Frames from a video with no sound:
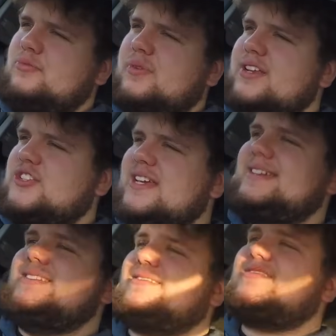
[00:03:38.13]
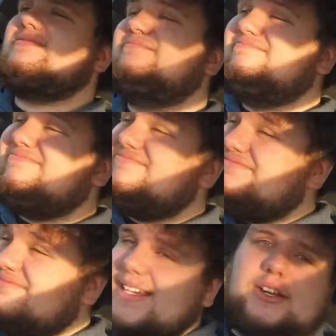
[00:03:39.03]
which is
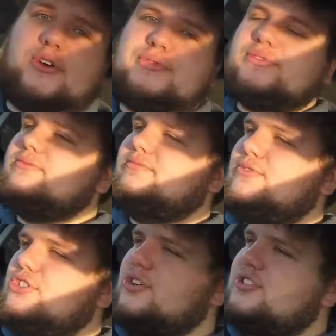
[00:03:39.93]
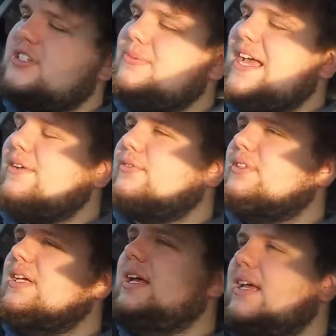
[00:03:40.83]
enough just about.
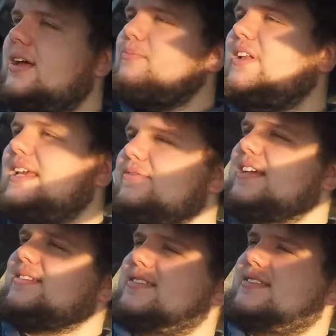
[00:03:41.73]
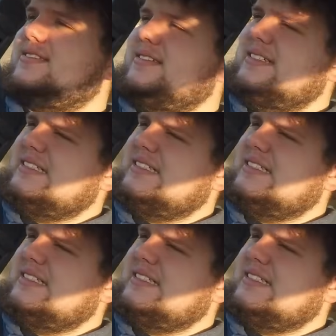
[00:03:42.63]
I believe it's